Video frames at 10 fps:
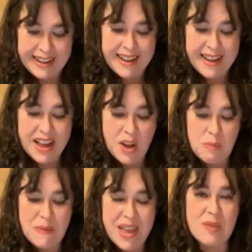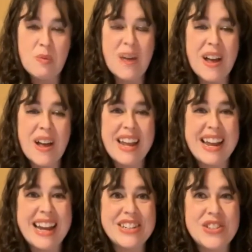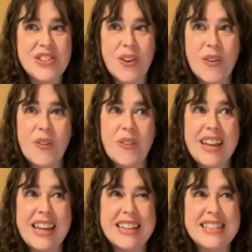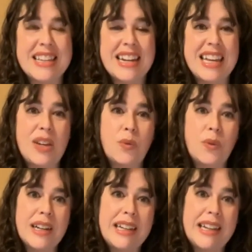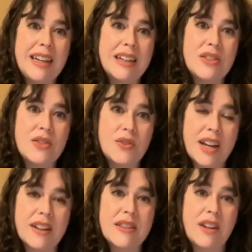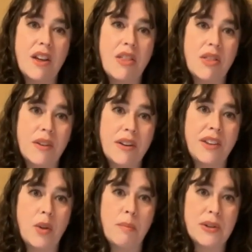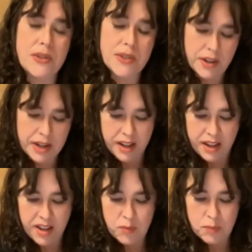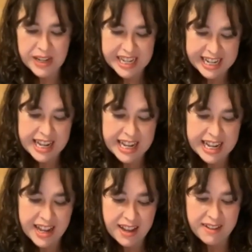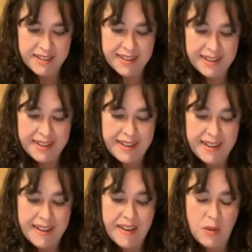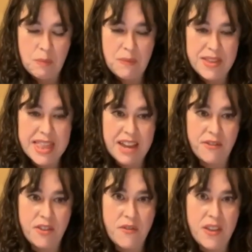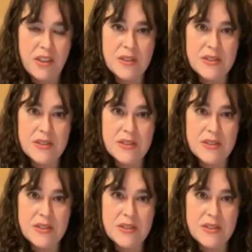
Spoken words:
And what I show is that he really constructs an authorial persona of Pradera that fulfills